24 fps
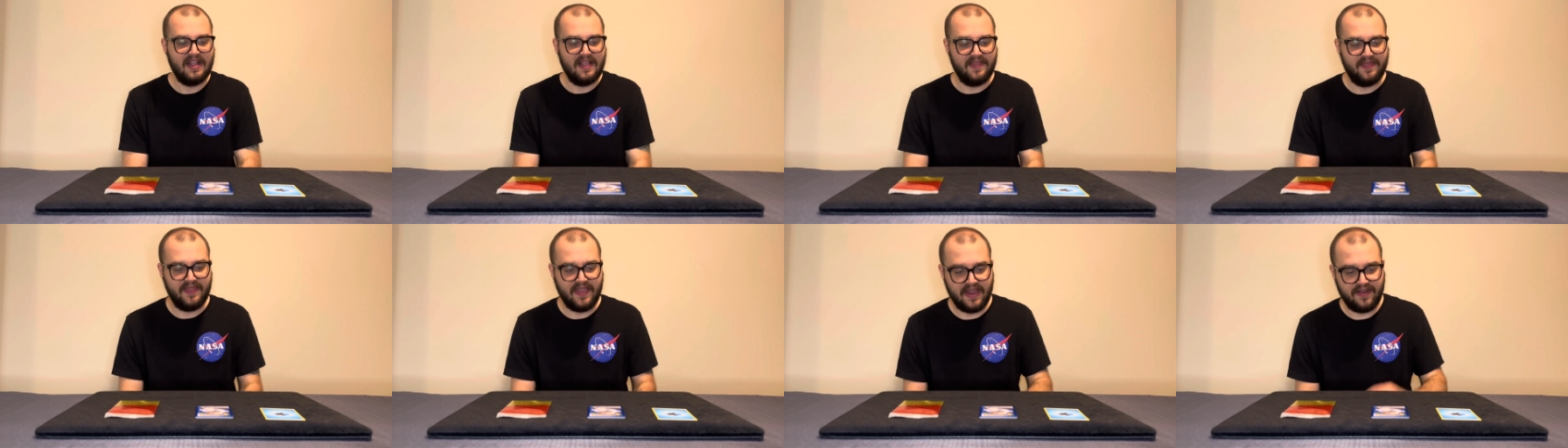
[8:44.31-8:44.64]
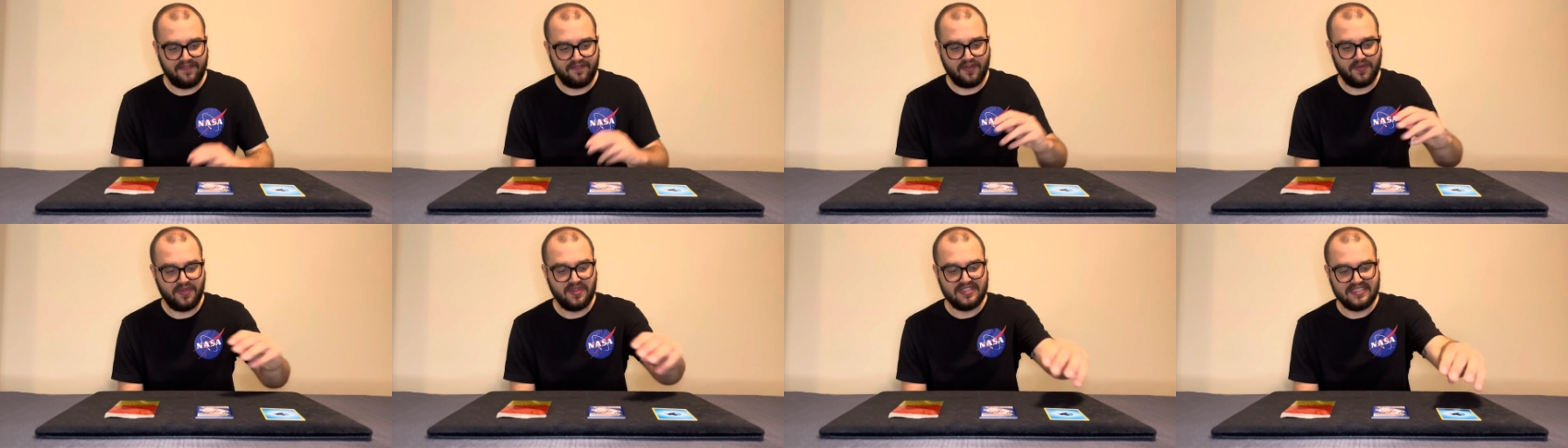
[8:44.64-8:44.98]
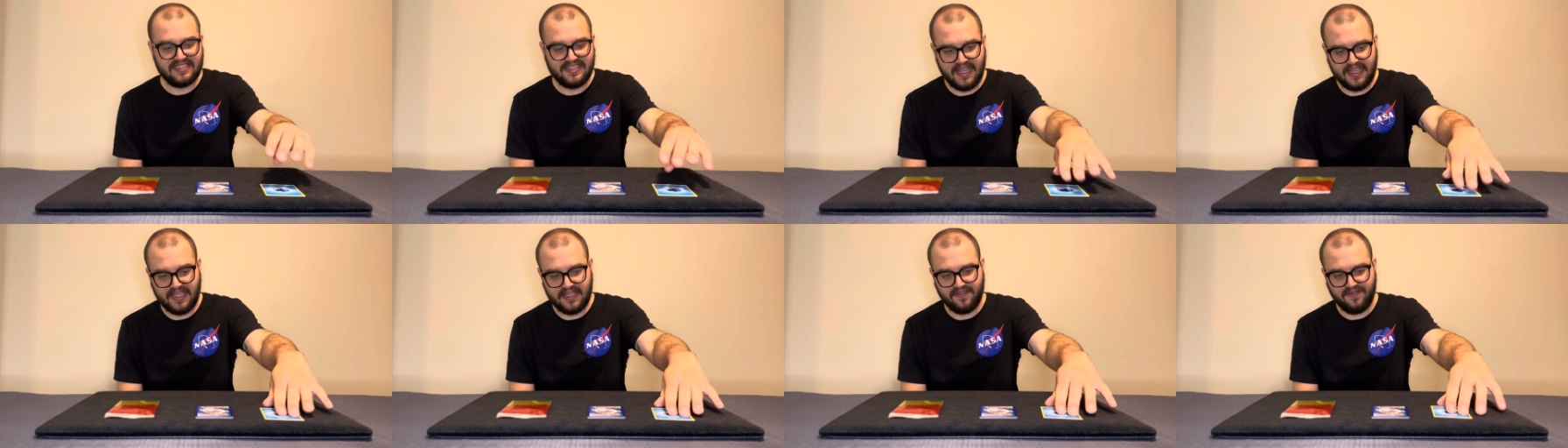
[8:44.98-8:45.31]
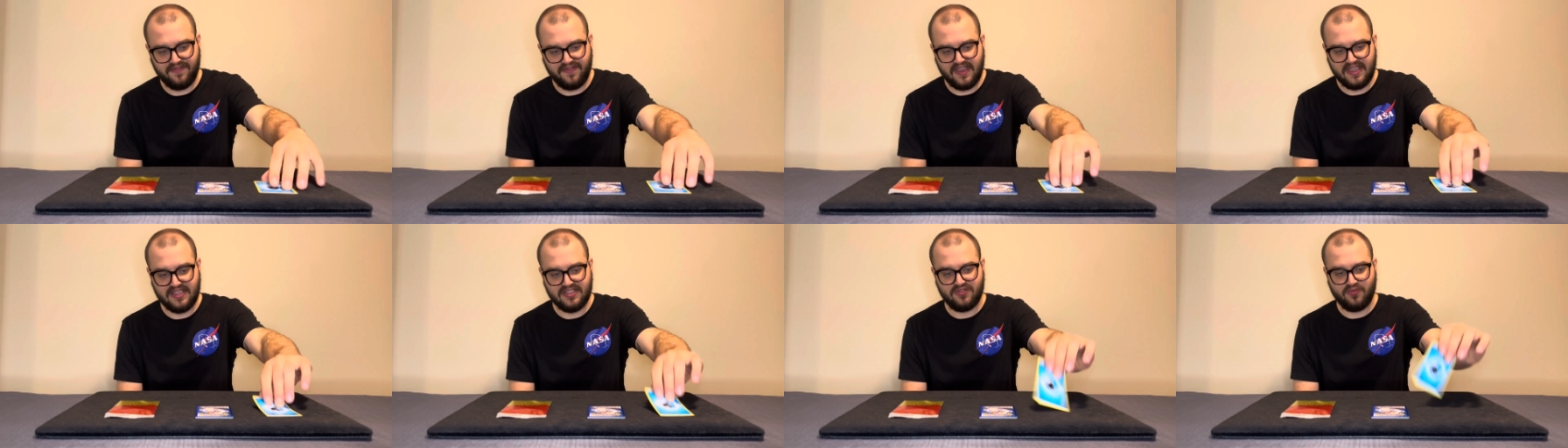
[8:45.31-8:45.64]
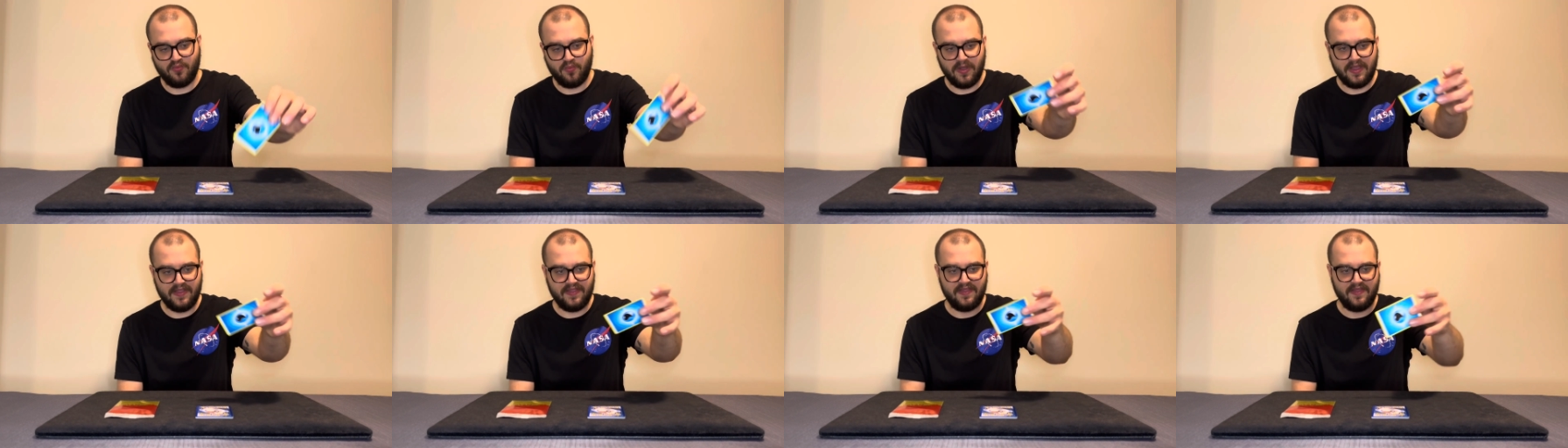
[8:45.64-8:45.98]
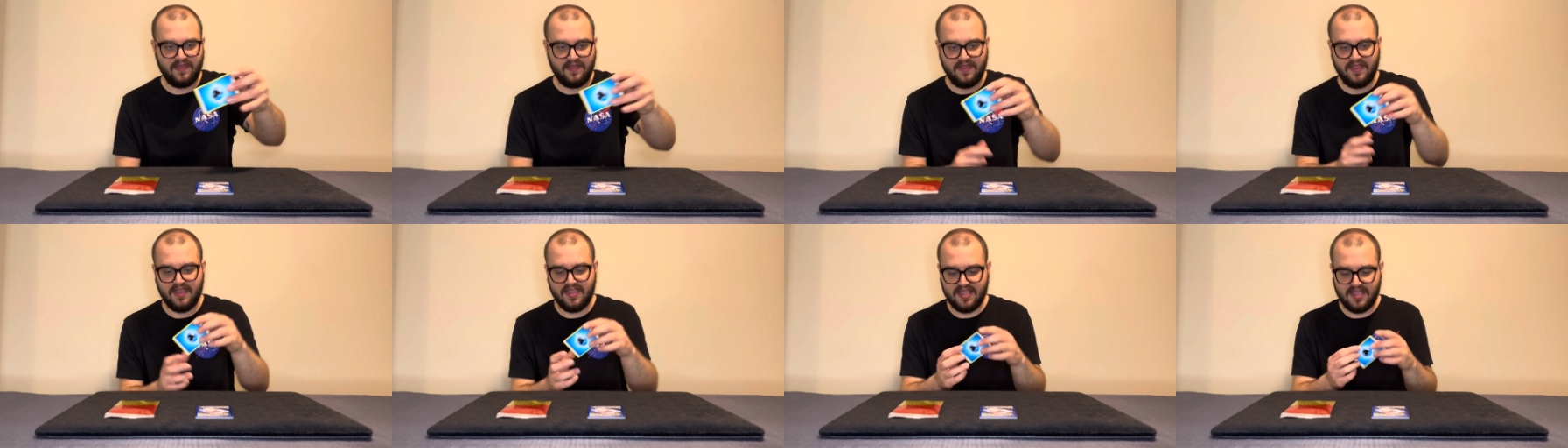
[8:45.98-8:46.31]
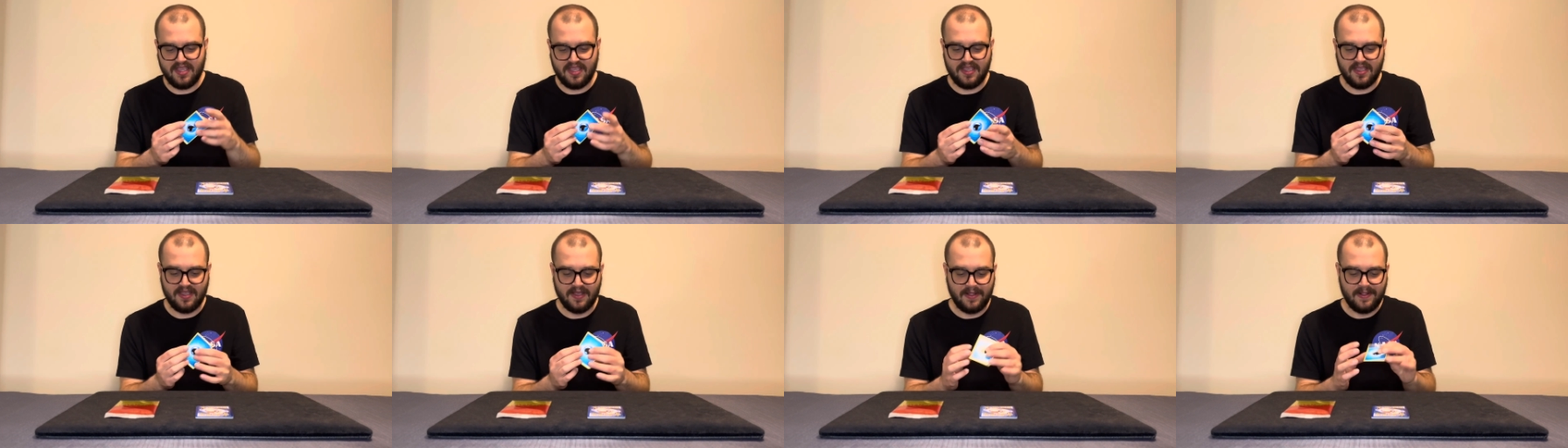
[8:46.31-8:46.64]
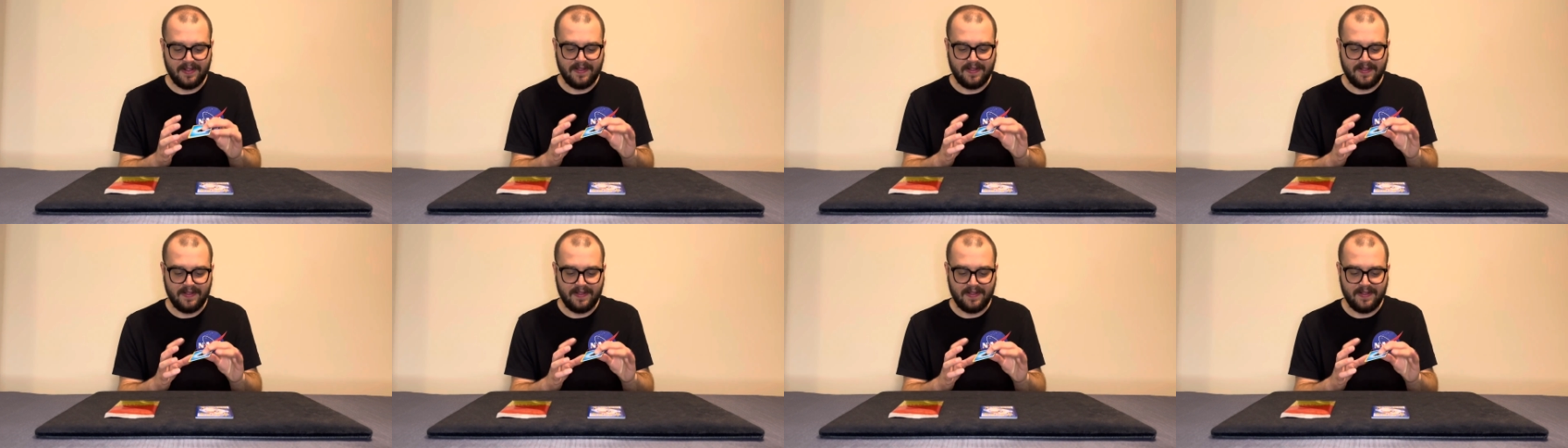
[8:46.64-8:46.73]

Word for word: Then for the second phase with the